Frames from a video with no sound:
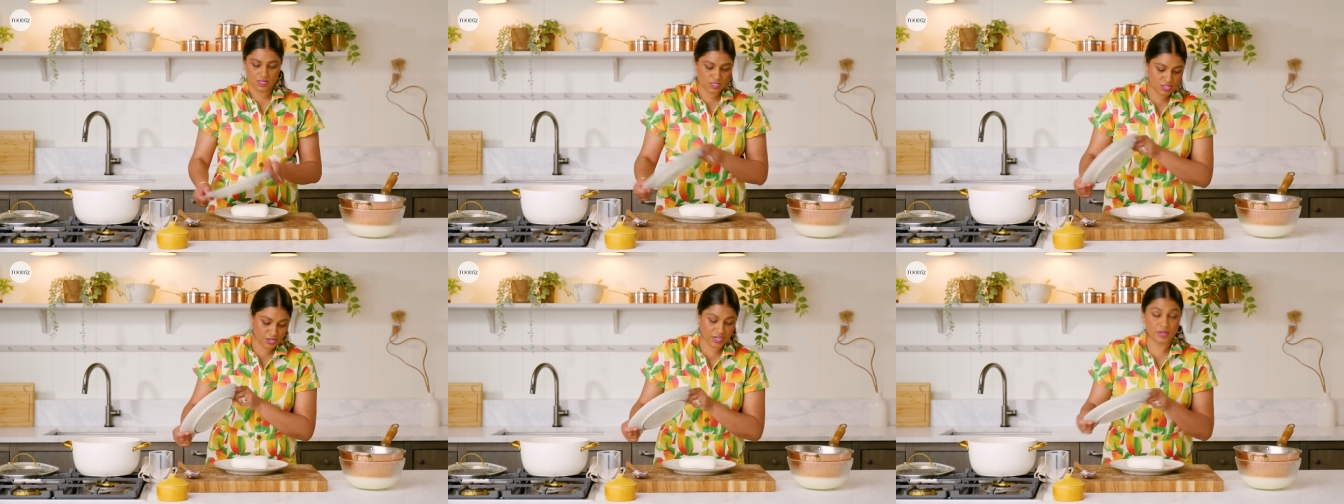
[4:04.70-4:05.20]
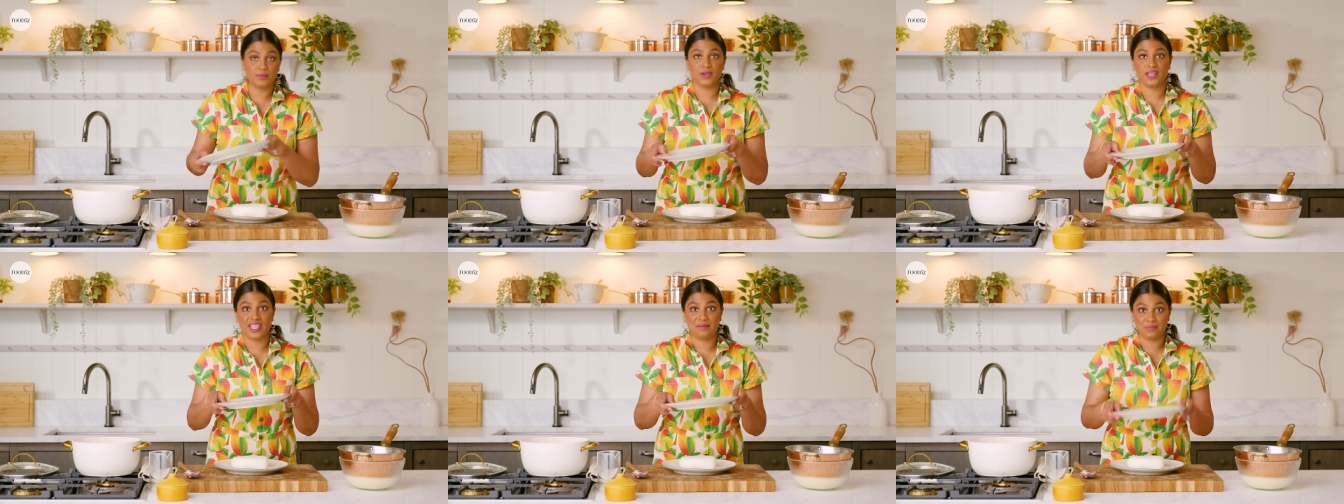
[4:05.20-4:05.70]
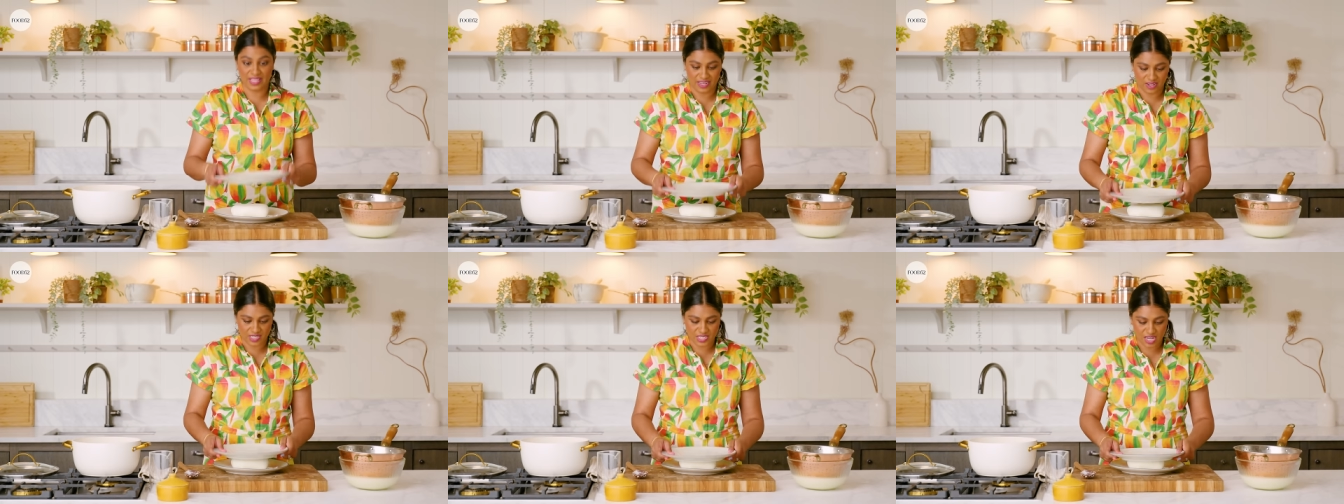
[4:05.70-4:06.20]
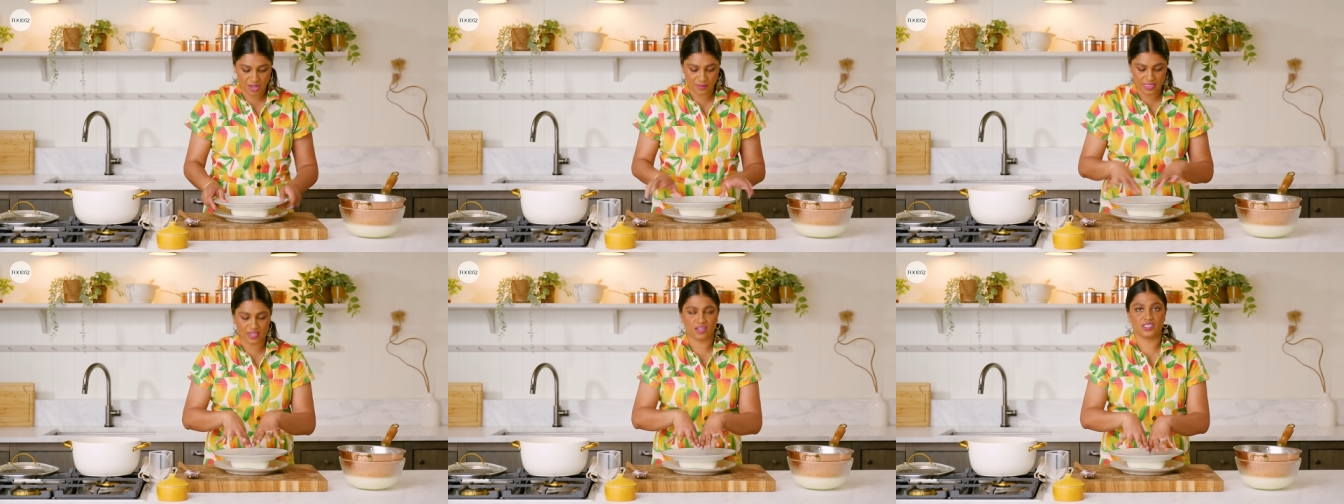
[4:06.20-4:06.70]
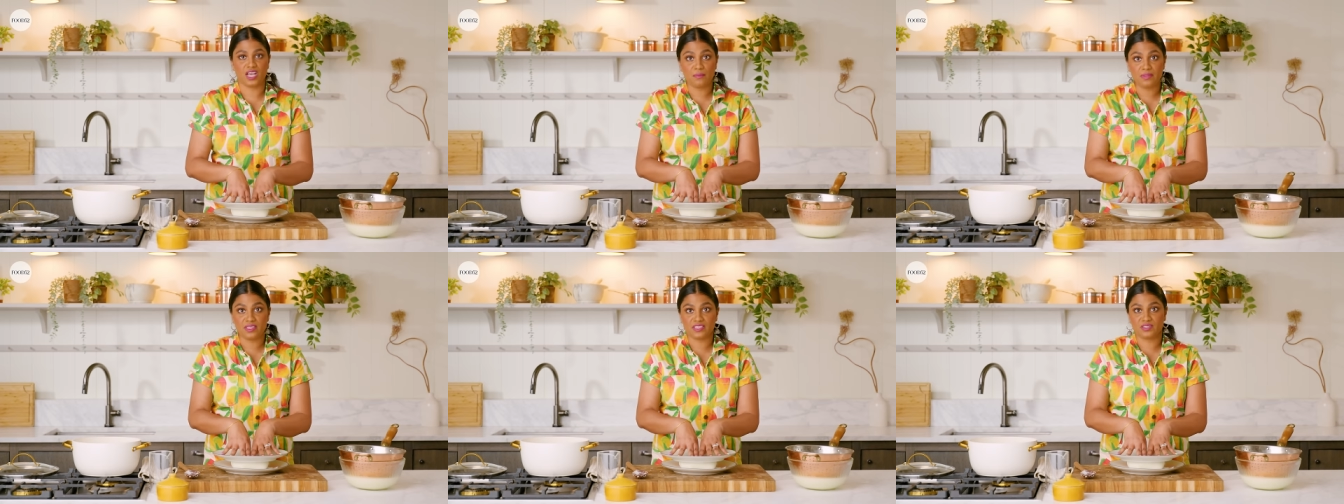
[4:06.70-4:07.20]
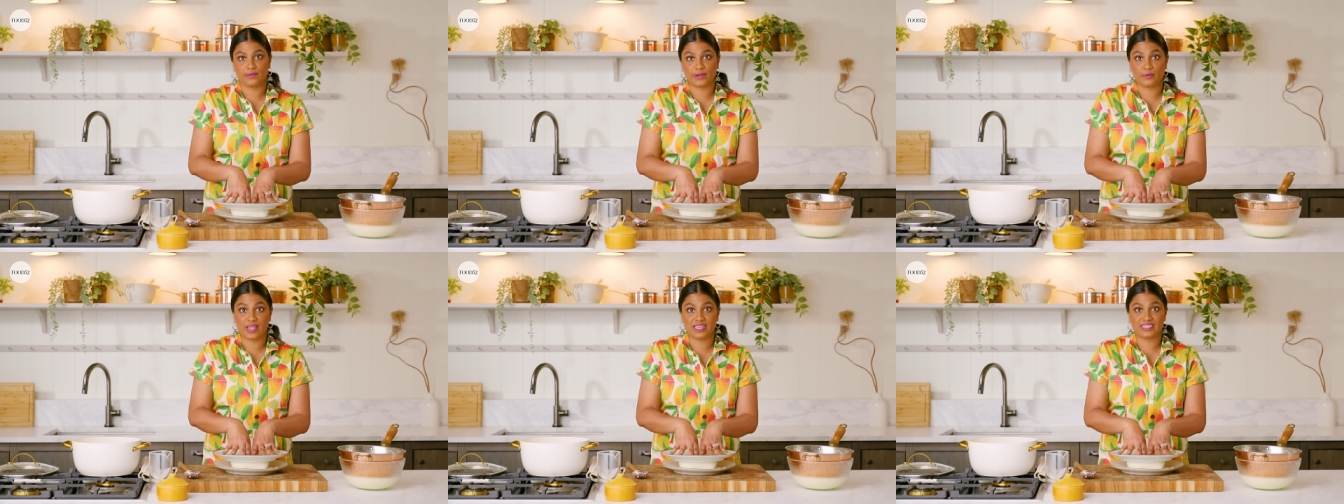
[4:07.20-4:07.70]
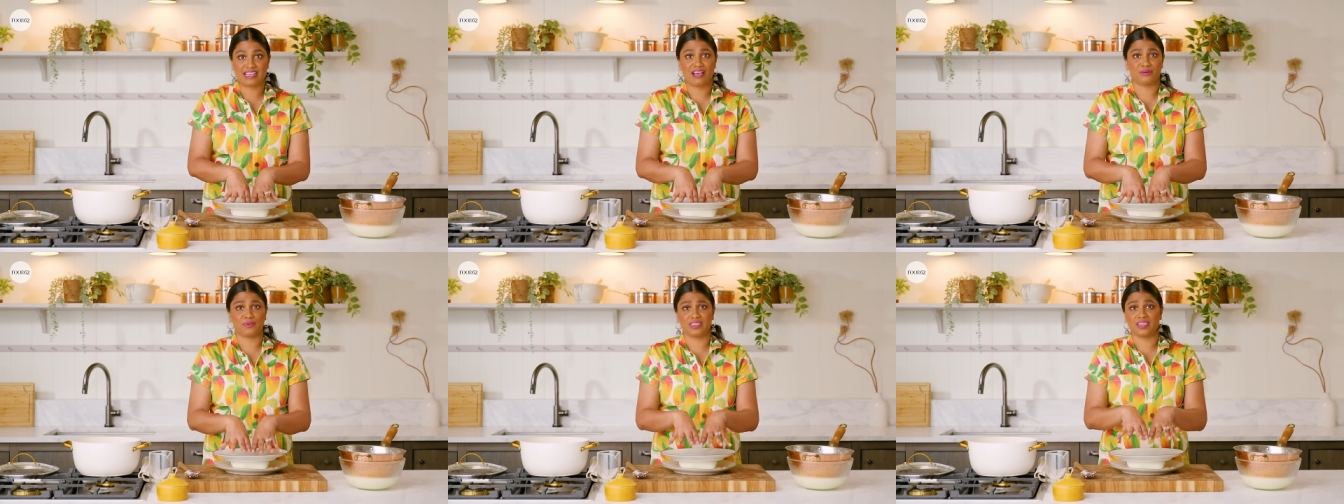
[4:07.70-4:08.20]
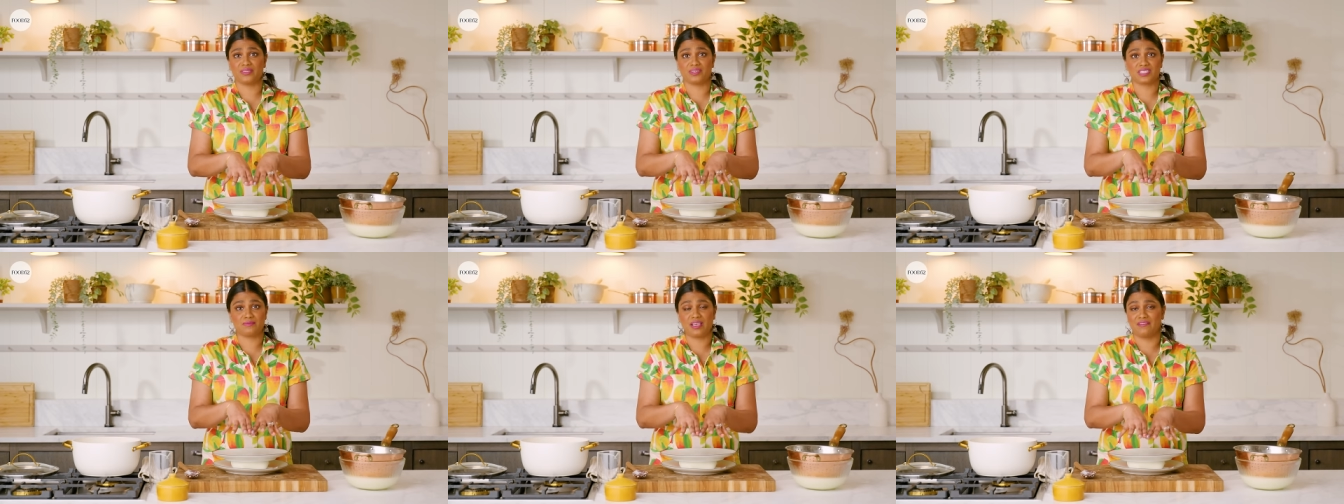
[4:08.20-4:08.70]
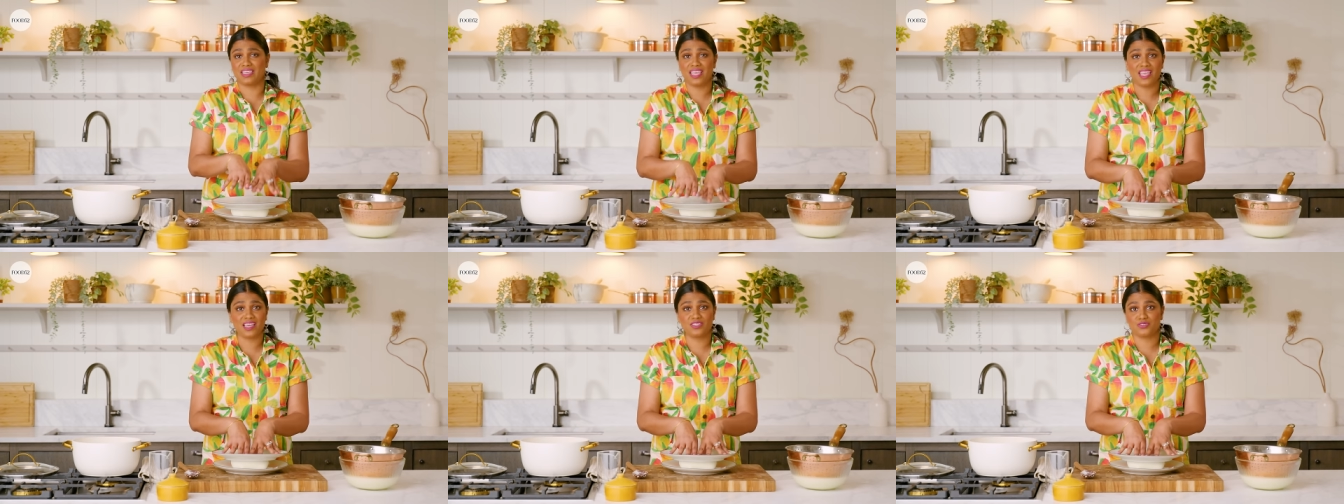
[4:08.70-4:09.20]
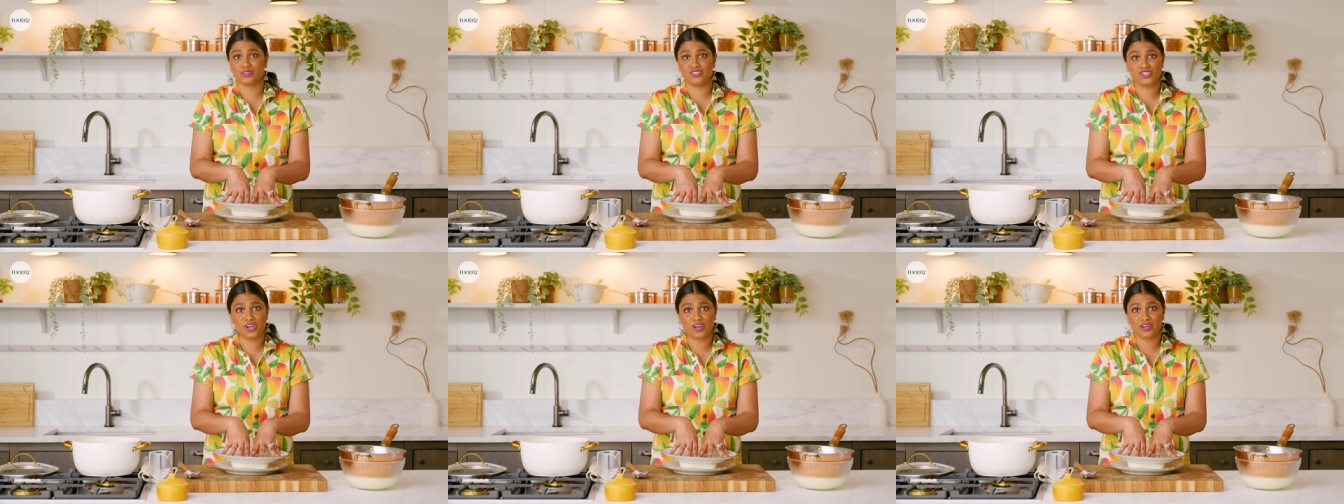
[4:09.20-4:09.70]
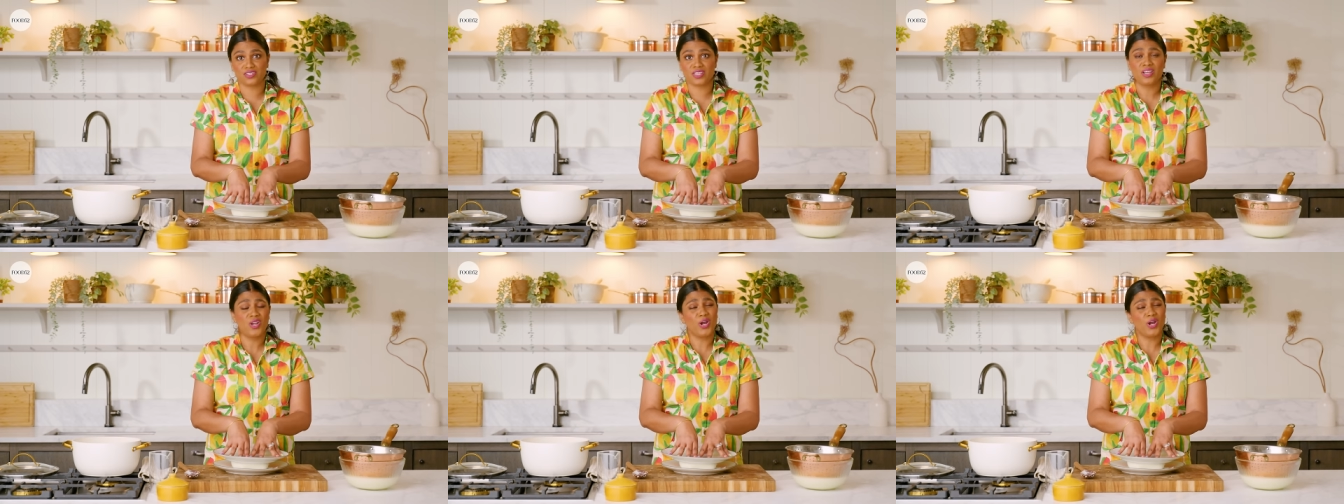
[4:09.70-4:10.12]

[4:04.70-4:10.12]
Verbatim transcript: So you're gonna put a plate on top, and then on top of this, you wanna weigh it down with either some heavy cans or jars,